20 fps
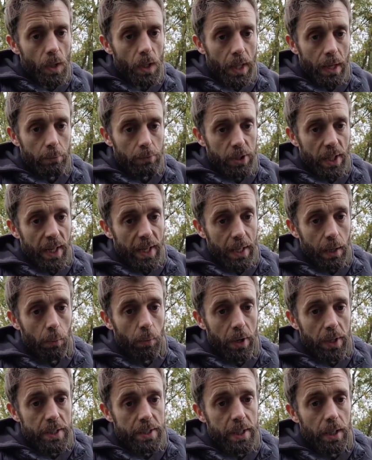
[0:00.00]
That was a lake I
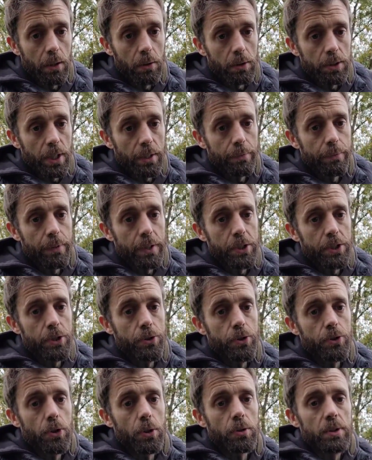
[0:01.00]
wanted to get on because I'd fished
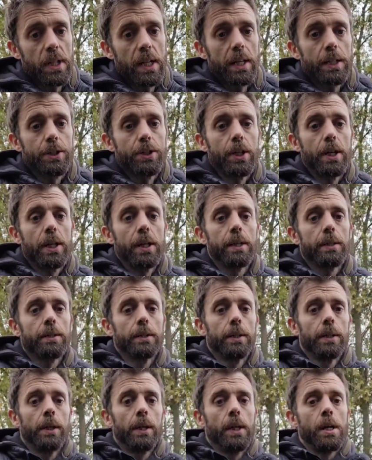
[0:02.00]
St John's last year
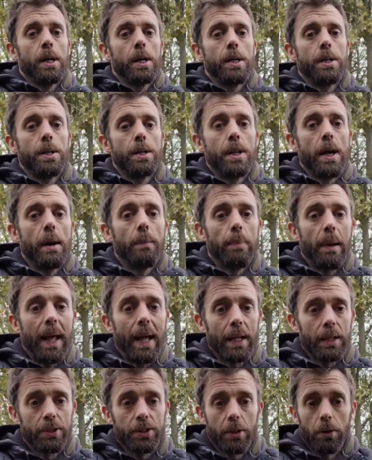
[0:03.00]
and
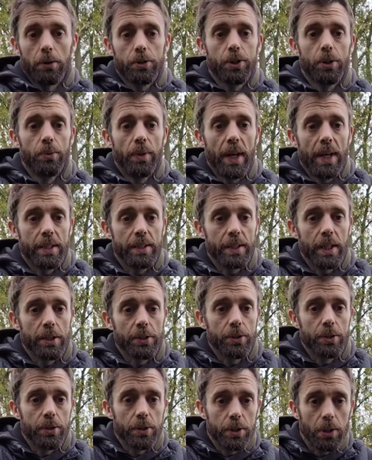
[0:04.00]
blanked on a 2-day
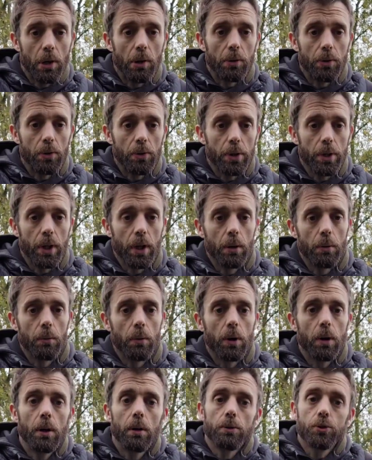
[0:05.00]
session, so I thought, you know
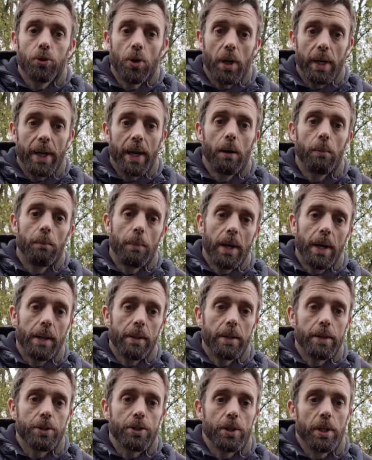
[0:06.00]
what, I'll try and get on Manor
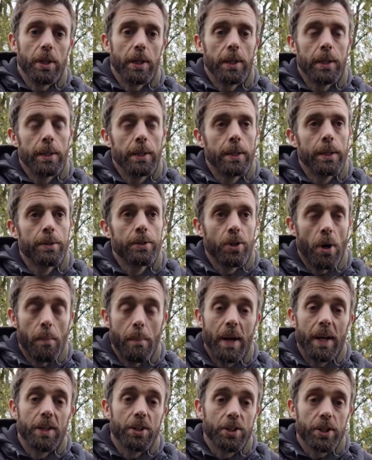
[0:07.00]
this year. So I
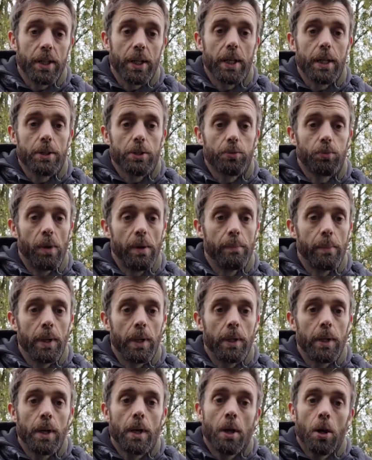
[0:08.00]
managed to get a swim.
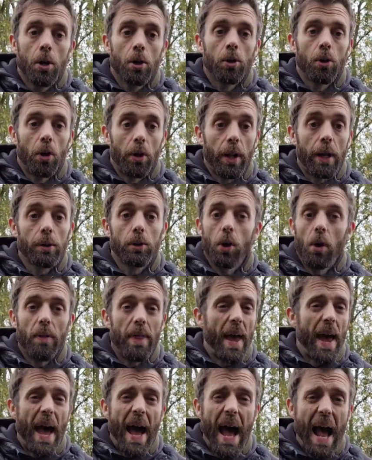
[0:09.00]
Got
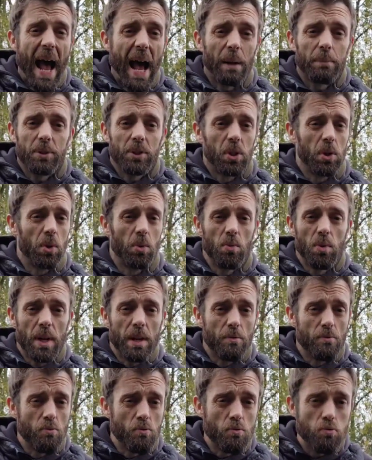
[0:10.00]
there
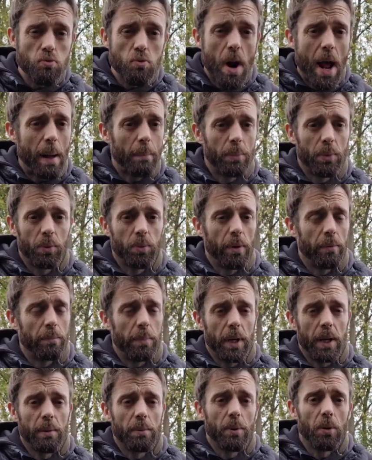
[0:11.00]
absolutely rammed with
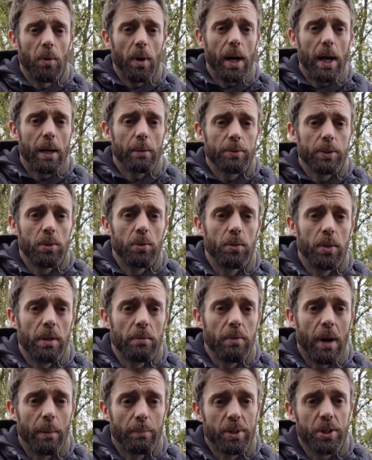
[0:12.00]
people, absolutely
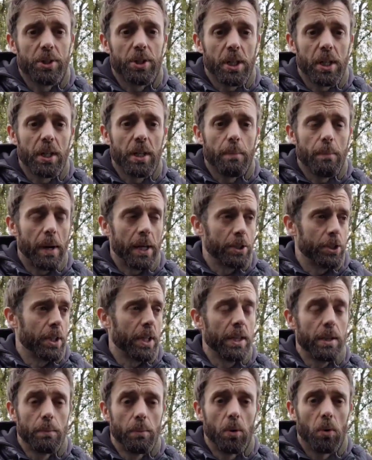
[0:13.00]
rammed, as you can imagine.
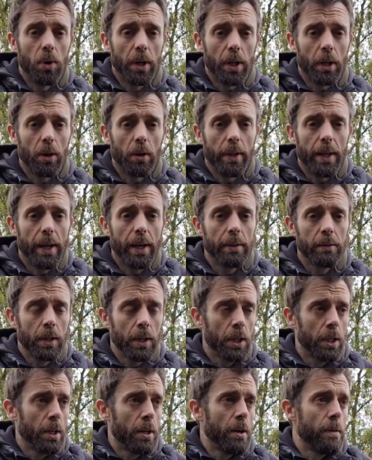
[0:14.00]
In the morning, got there
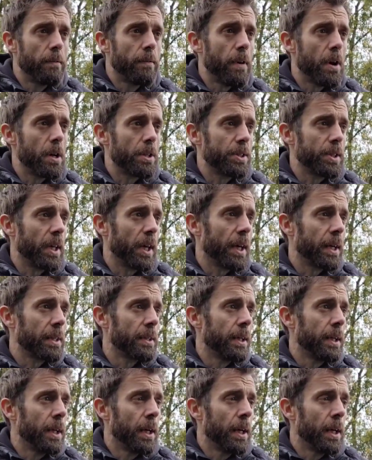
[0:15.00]
first thing,